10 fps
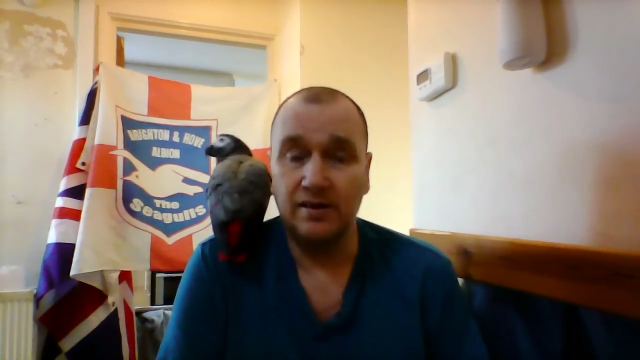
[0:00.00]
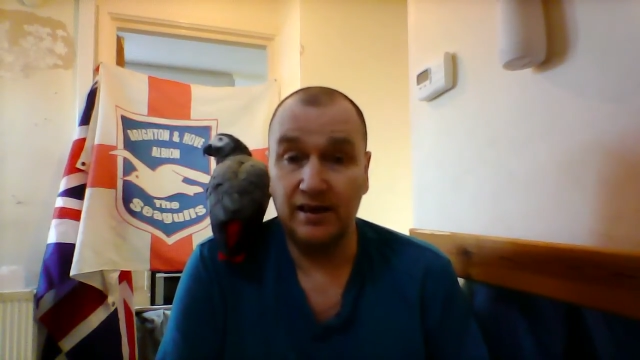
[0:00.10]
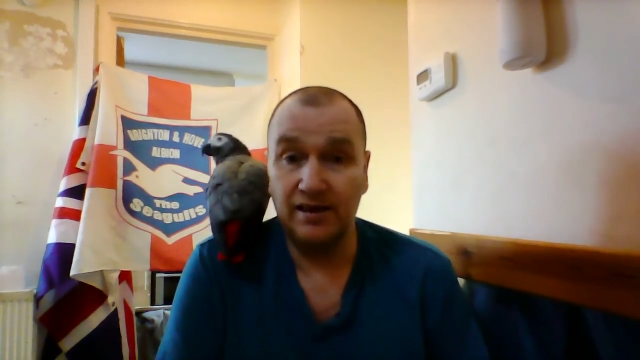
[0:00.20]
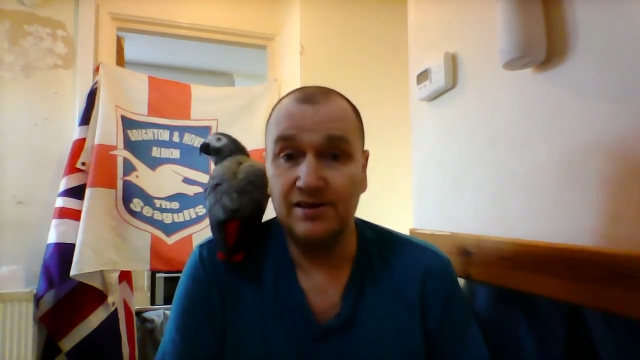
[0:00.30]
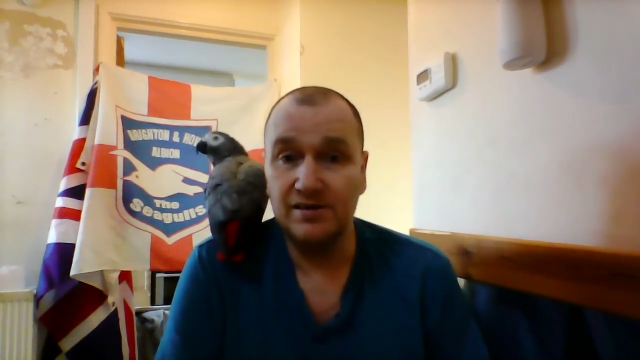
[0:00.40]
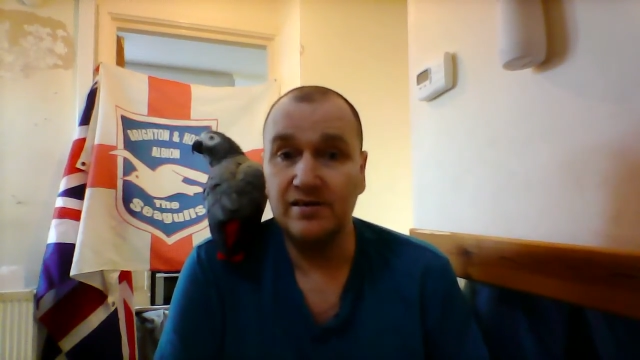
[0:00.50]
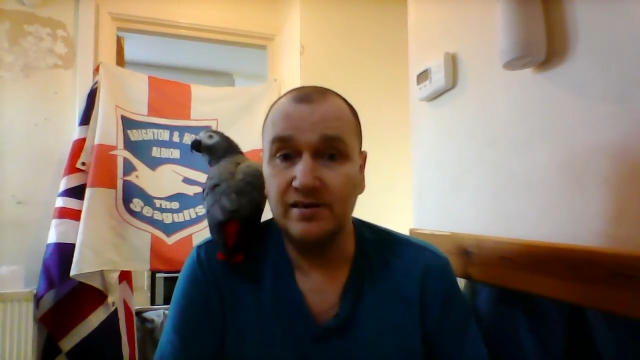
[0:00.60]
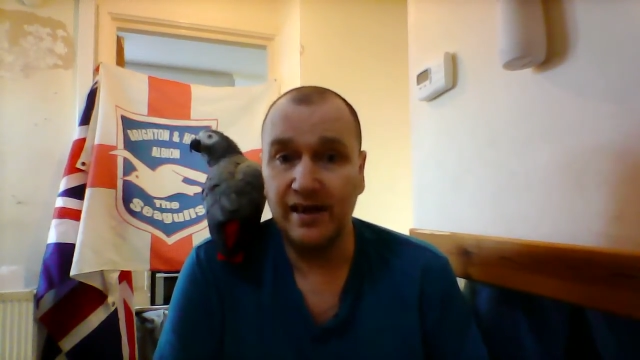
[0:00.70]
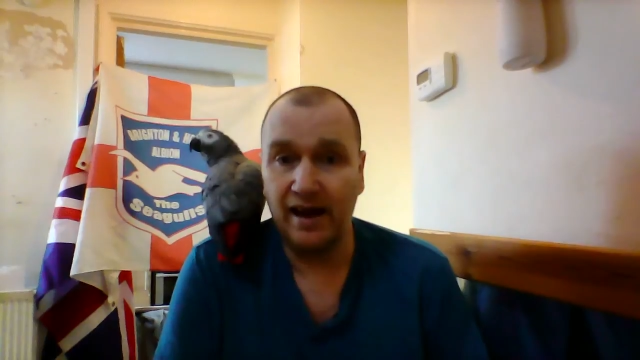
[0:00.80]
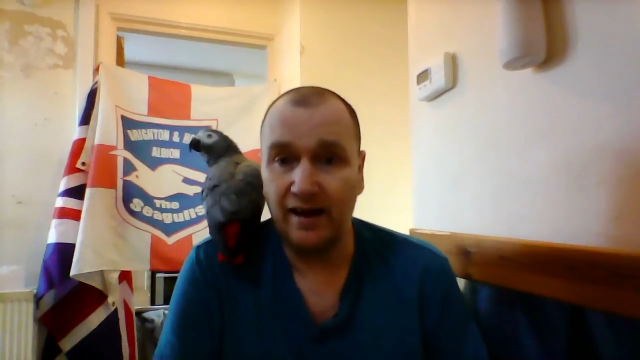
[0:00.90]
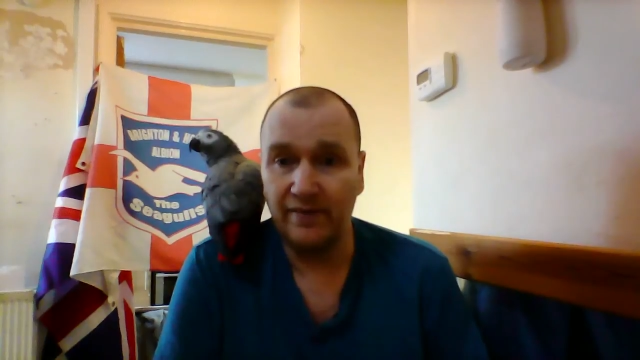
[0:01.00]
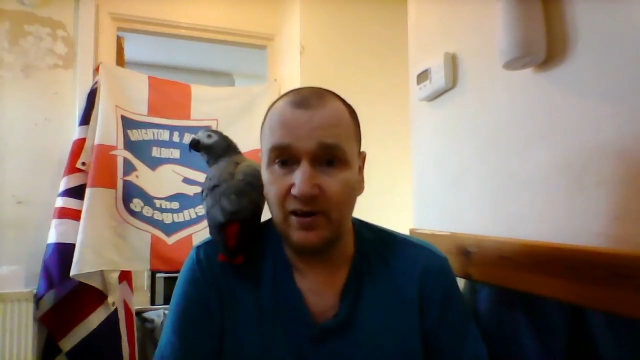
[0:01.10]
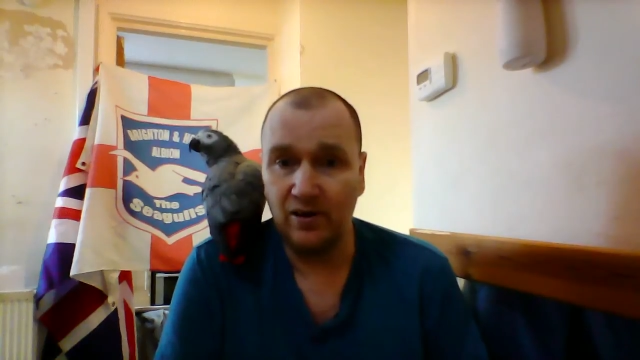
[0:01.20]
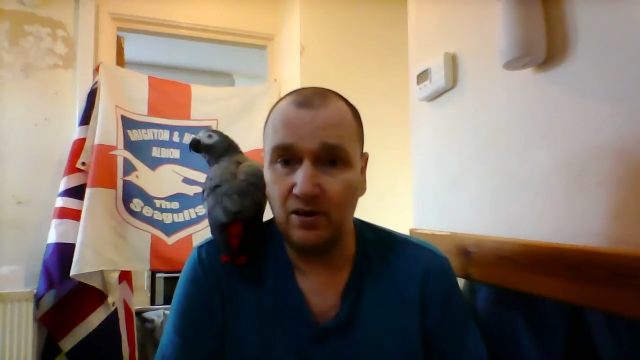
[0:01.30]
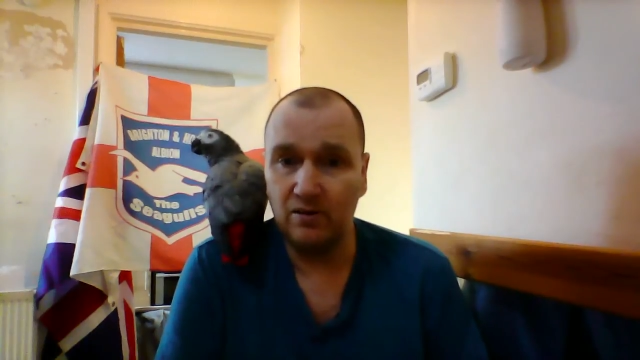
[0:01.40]
and that other
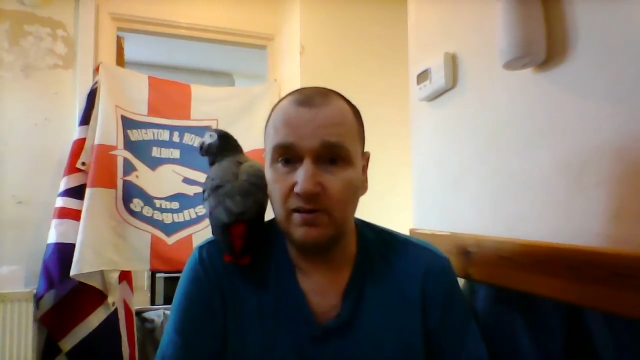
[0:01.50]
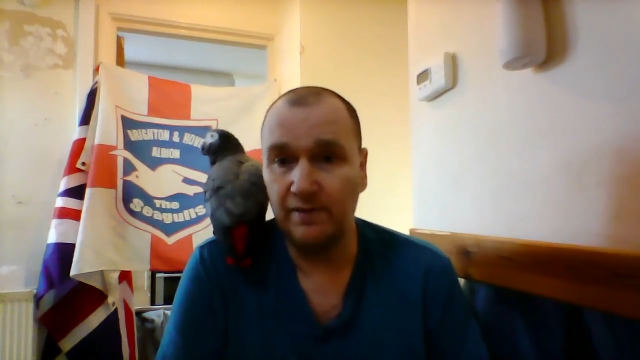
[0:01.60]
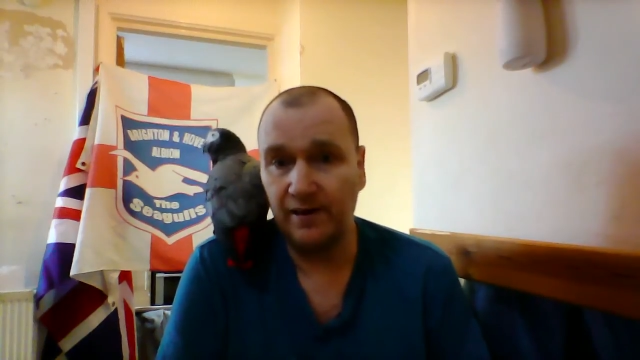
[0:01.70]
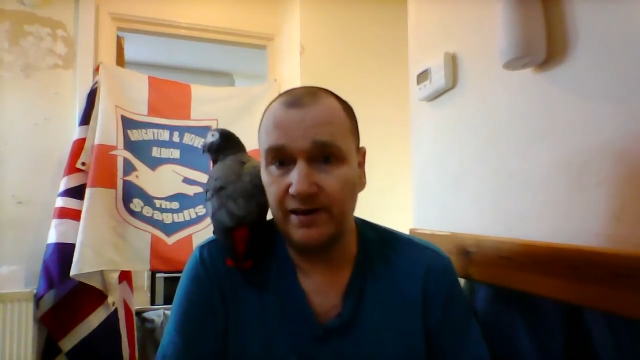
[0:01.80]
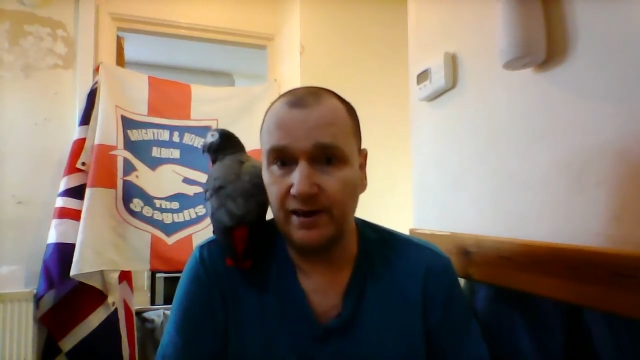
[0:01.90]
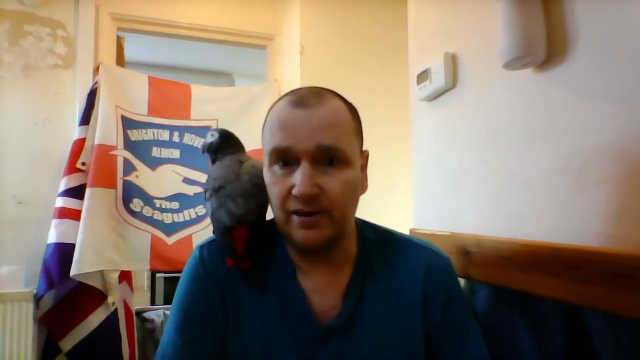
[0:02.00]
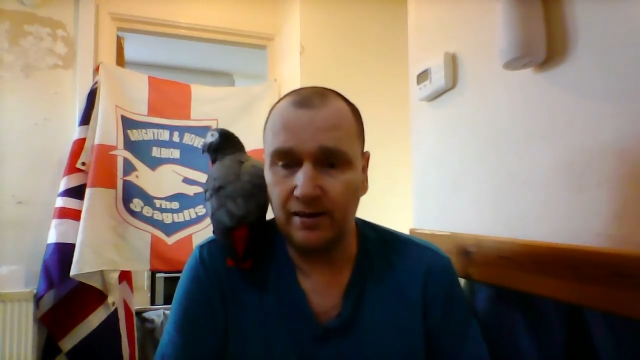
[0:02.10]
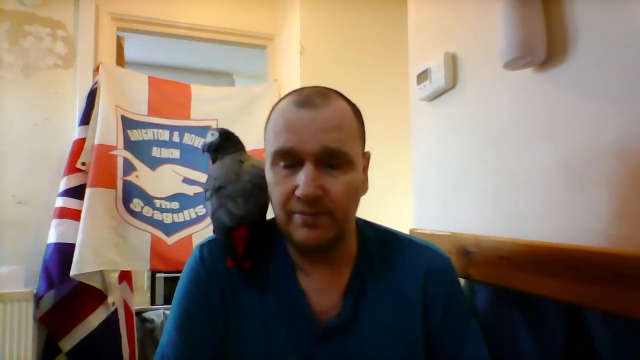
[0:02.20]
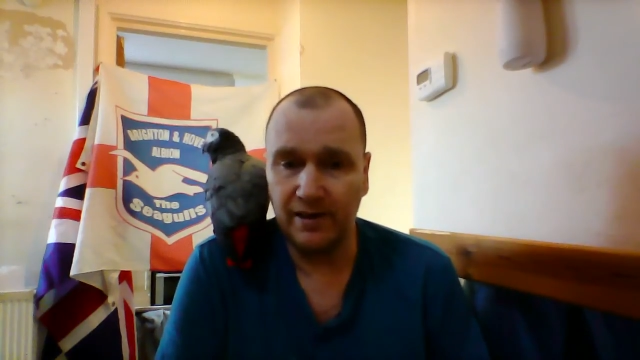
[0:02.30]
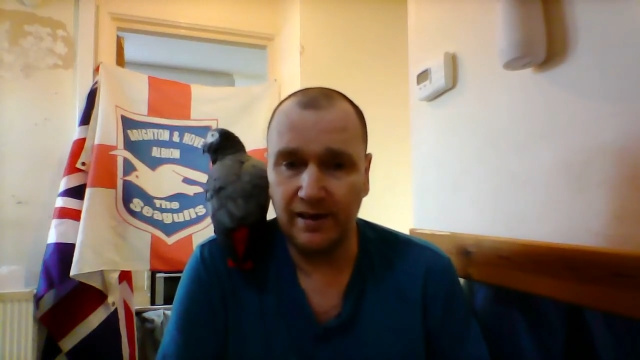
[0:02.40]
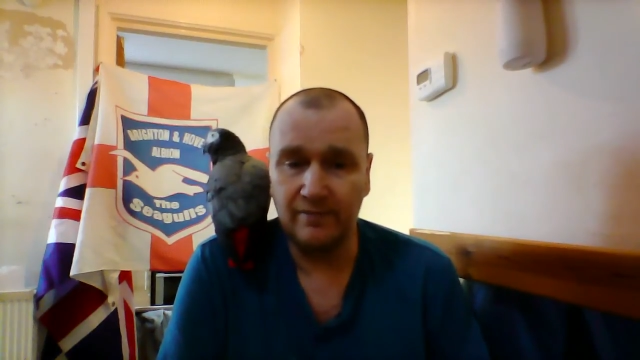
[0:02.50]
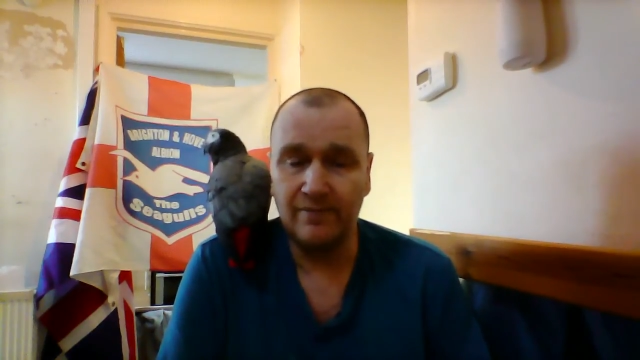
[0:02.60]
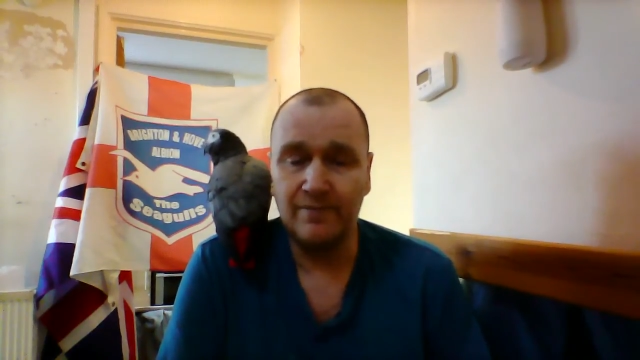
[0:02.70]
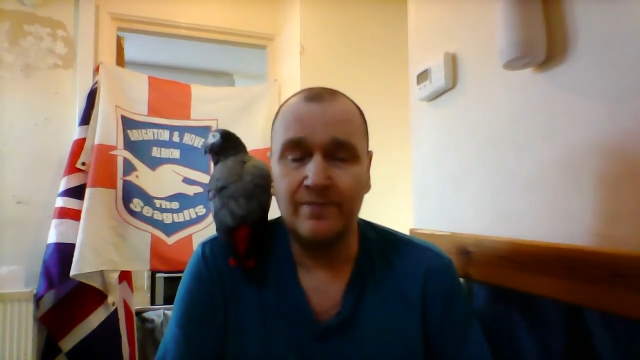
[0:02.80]
lot if they don't come down.